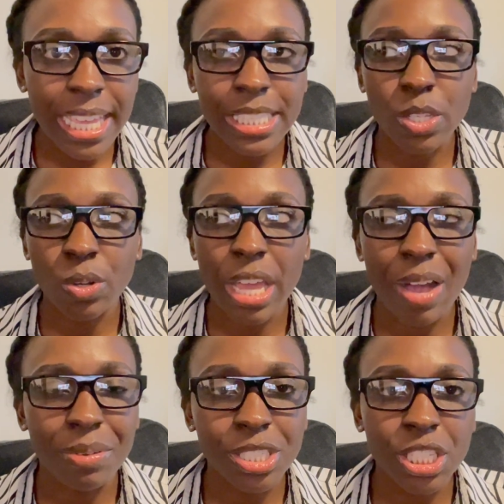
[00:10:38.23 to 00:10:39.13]
And so
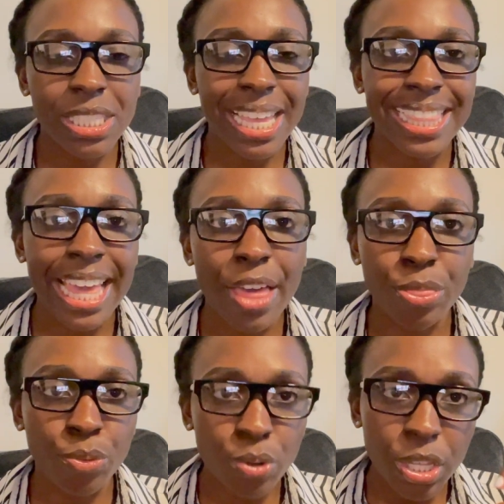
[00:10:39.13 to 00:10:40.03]
now it's just like that
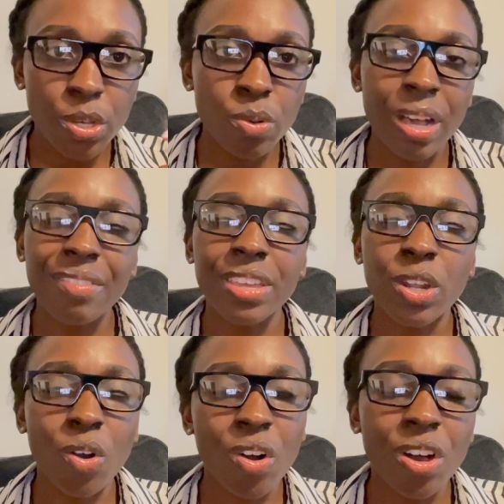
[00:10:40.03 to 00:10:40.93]
thrill of it
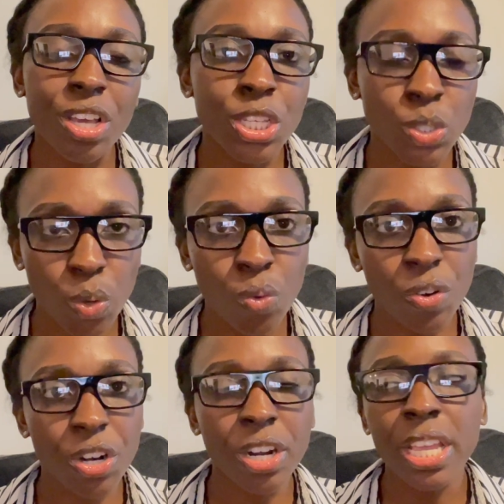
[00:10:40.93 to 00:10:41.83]
all is
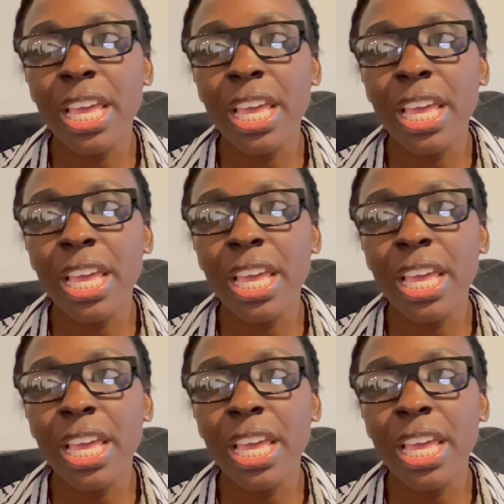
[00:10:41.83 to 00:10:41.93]
over.